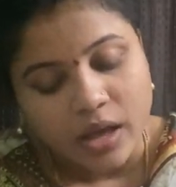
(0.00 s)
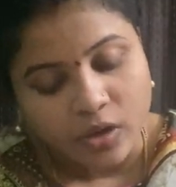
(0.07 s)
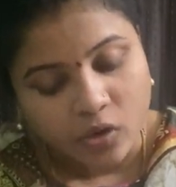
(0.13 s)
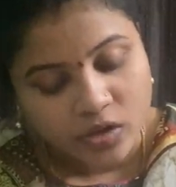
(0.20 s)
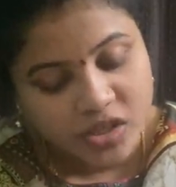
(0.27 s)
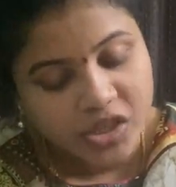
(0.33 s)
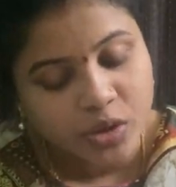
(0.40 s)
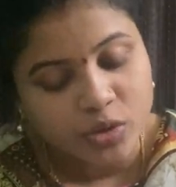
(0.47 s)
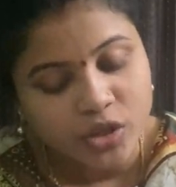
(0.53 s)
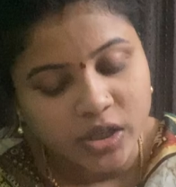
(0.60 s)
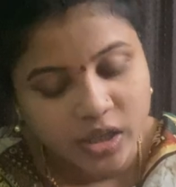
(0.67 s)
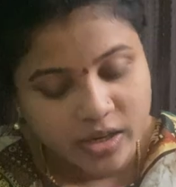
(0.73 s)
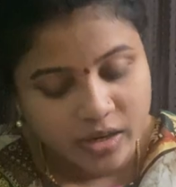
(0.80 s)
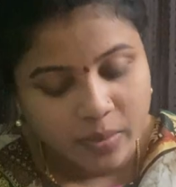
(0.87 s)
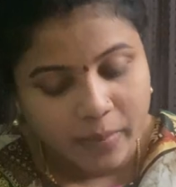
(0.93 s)

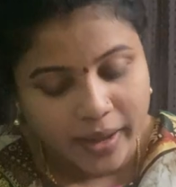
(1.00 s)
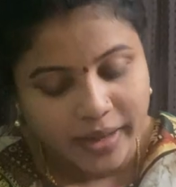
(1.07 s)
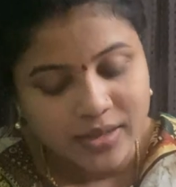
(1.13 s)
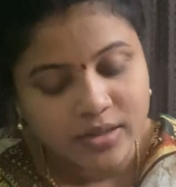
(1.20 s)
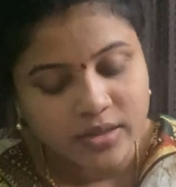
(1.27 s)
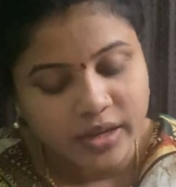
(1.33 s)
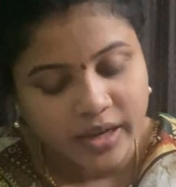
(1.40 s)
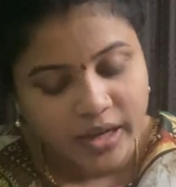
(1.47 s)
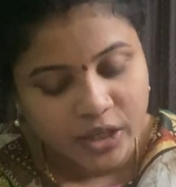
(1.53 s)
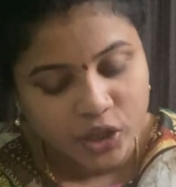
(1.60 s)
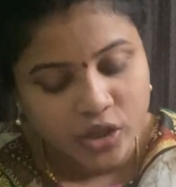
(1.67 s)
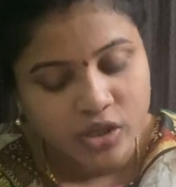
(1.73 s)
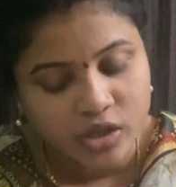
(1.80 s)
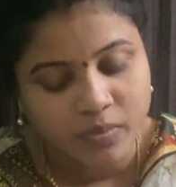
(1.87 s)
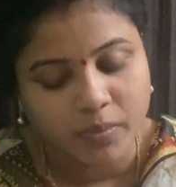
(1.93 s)
Constitution determines the
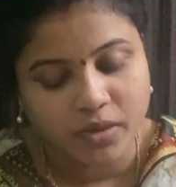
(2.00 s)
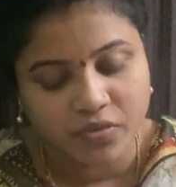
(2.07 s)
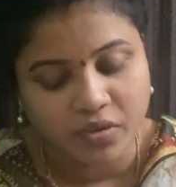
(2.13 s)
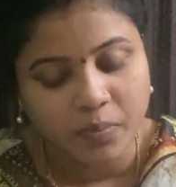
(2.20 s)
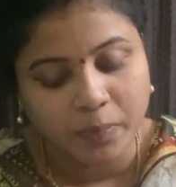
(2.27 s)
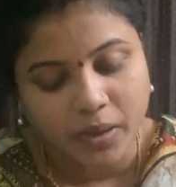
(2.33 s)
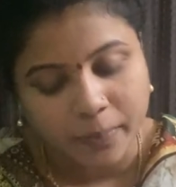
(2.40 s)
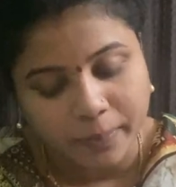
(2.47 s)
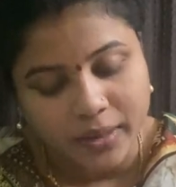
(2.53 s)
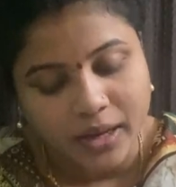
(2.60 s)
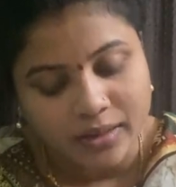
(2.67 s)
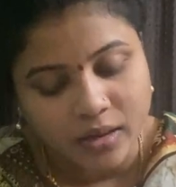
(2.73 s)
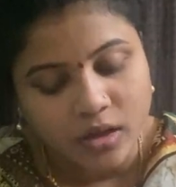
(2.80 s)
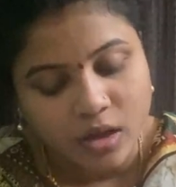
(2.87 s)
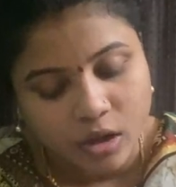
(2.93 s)
relationship between people
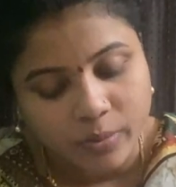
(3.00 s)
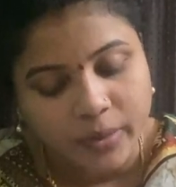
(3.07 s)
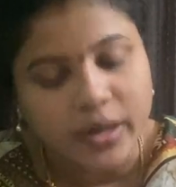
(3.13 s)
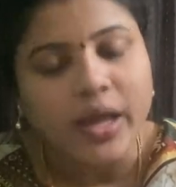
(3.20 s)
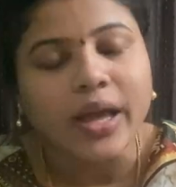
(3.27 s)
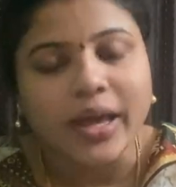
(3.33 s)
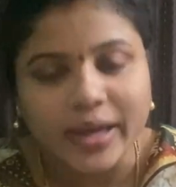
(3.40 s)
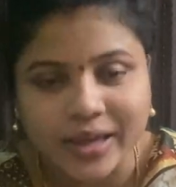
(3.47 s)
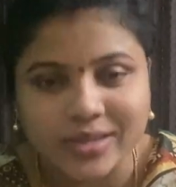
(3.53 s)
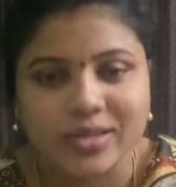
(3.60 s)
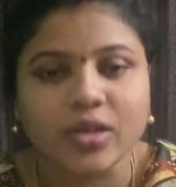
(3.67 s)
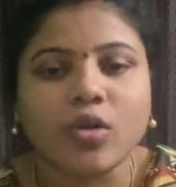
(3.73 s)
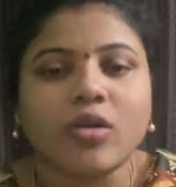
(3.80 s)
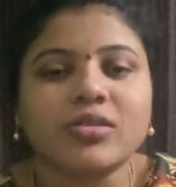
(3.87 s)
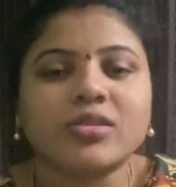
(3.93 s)
and the government. Yes,
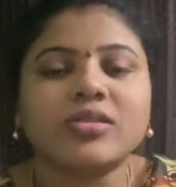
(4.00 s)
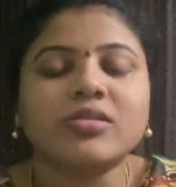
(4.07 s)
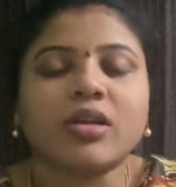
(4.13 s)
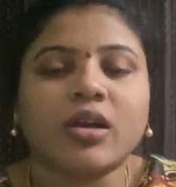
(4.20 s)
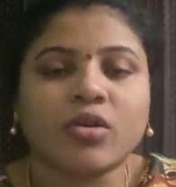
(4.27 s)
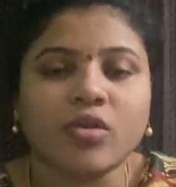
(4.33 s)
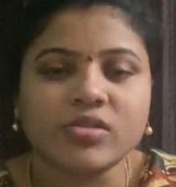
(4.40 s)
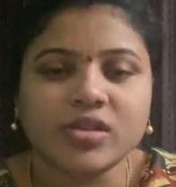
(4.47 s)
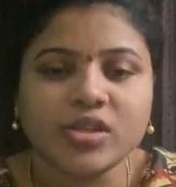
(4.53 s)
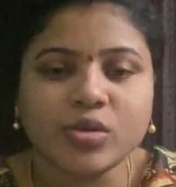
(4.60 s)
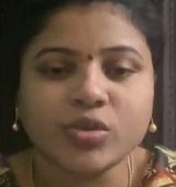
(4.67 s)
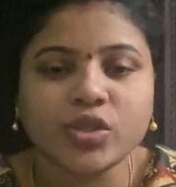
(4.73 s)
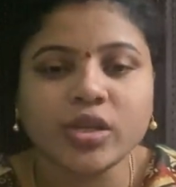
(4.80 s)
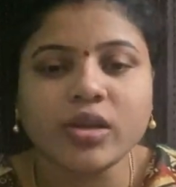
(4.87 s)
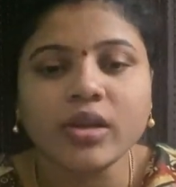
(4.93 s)
the
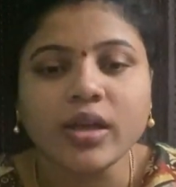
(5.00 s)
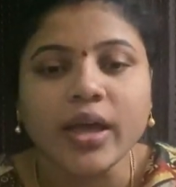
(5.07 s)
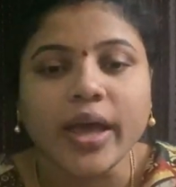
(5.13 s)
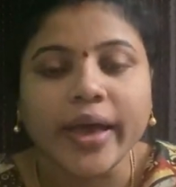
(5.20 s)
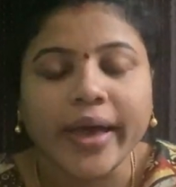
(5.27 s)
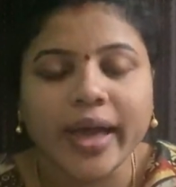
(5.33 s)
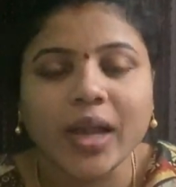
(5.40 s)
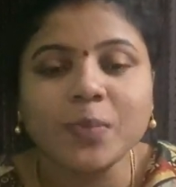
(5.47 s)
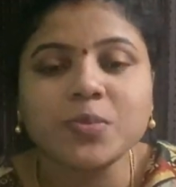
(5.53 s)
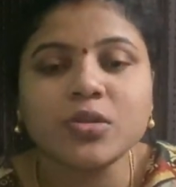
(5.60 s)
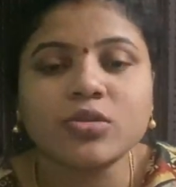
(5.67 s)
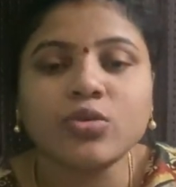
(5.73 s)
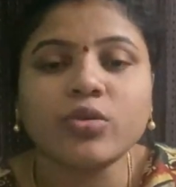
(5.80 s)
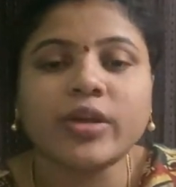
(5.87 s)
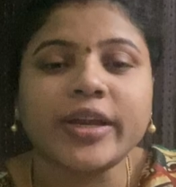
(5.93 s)
constitution helps
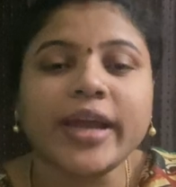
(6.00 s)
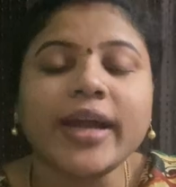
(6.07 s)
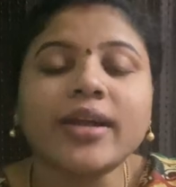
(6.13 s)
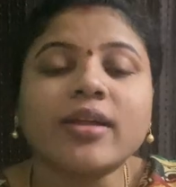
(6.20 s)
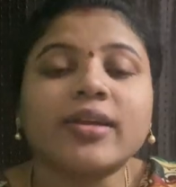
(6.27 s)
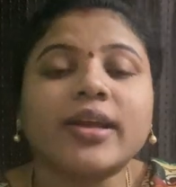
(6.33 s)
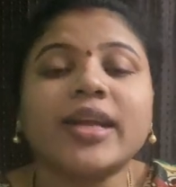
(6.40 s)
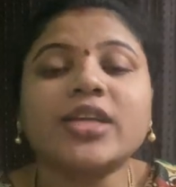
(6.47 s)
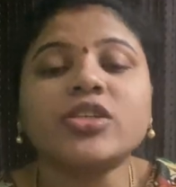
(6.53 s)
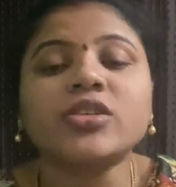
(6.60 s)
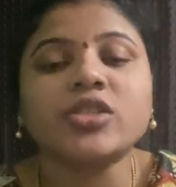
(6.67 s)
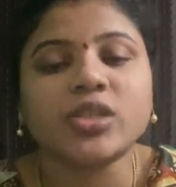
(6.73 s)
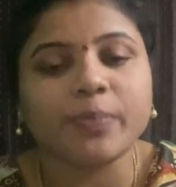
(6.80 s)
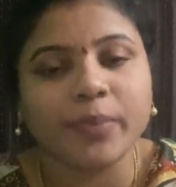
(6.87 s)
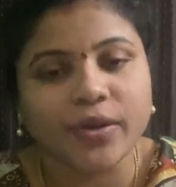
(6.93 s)
to create a
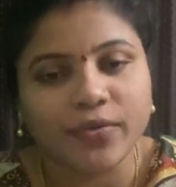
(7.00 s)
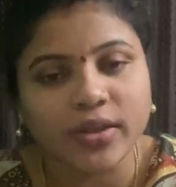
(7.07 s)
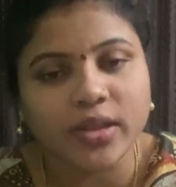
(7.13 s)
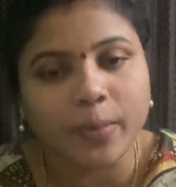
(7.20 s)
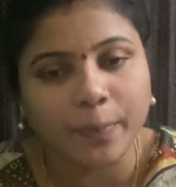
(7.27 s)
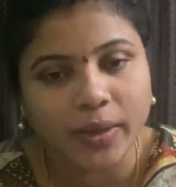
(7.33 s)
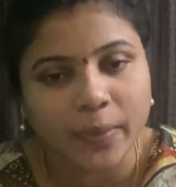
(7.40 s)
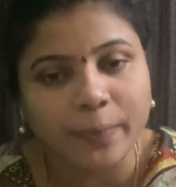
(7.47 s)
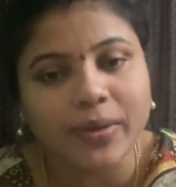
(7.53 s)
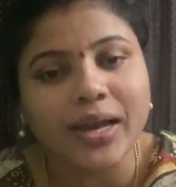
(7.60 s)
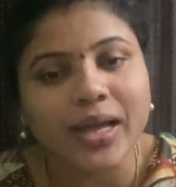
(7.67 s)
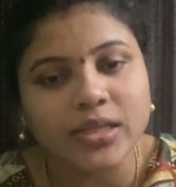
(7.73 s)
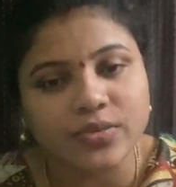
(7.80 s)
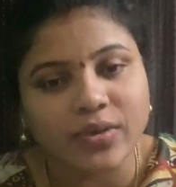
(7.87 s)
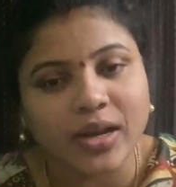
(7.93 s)
relationship between the people
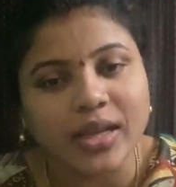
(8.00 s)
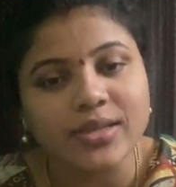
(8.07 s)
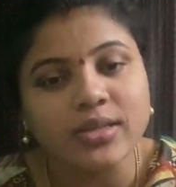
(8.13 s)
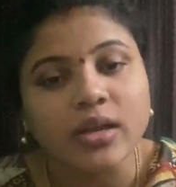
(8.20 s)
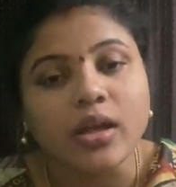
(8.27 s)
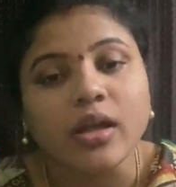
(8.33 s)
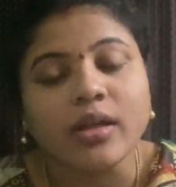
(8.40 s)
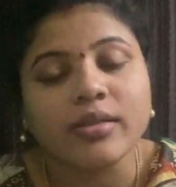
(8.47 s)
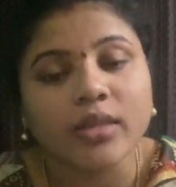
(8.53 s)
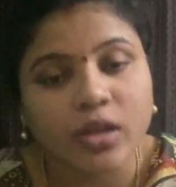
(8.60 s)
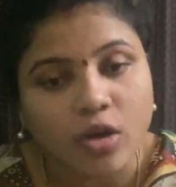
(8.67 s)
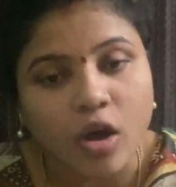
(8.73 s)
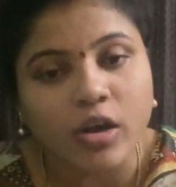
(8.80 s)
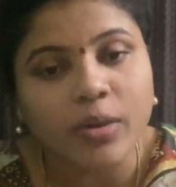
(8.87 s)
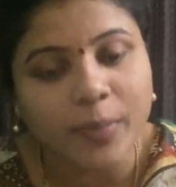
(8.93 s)
as well as the
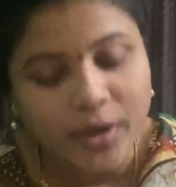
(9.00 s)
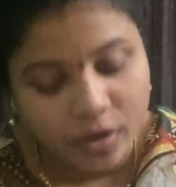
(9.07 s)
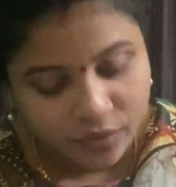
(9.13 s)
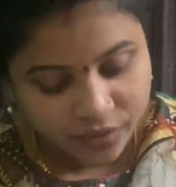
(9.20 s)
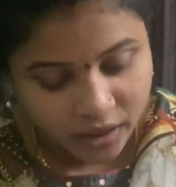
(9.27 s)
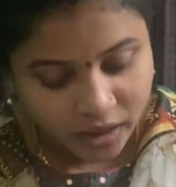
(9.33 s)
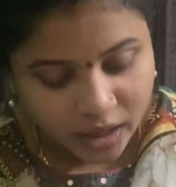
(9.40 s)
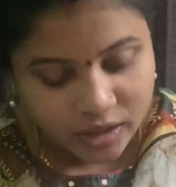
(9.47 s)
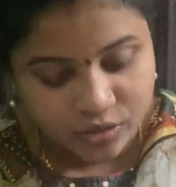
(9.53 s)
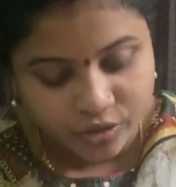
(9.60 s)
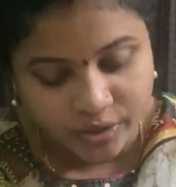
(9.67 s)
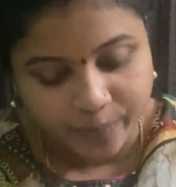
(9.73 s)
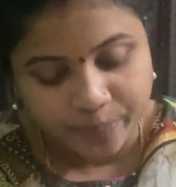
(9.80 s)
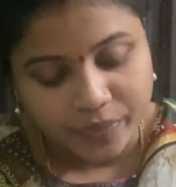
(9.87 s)
government of the country.